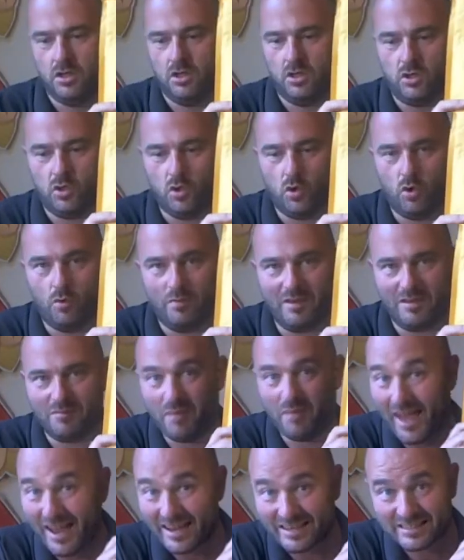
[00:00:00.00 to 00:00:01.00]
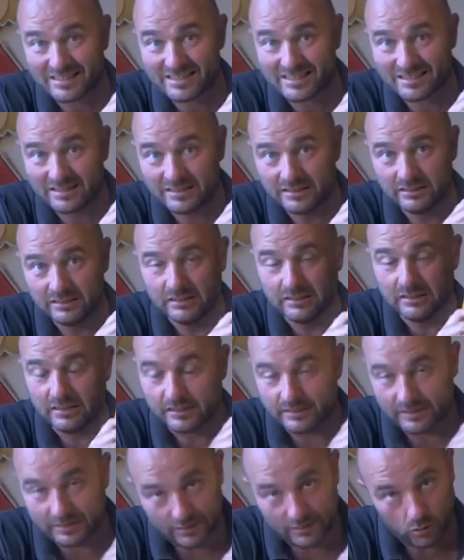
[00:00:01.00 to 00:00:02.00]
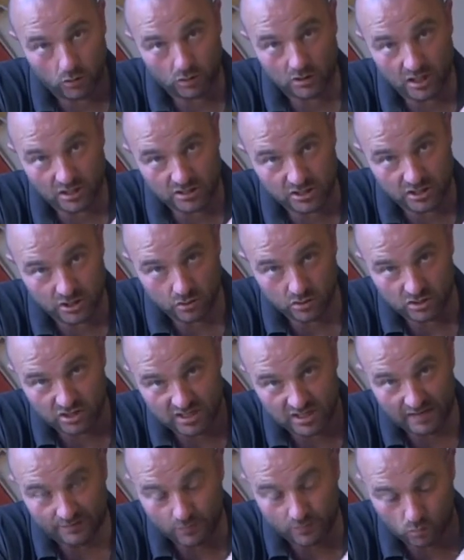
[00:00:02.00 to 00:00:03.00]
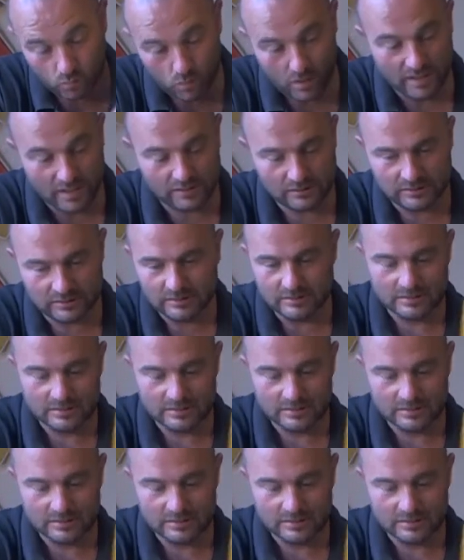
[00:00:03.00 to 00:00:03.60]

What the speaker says: your big packs and that they all got to you safe and well.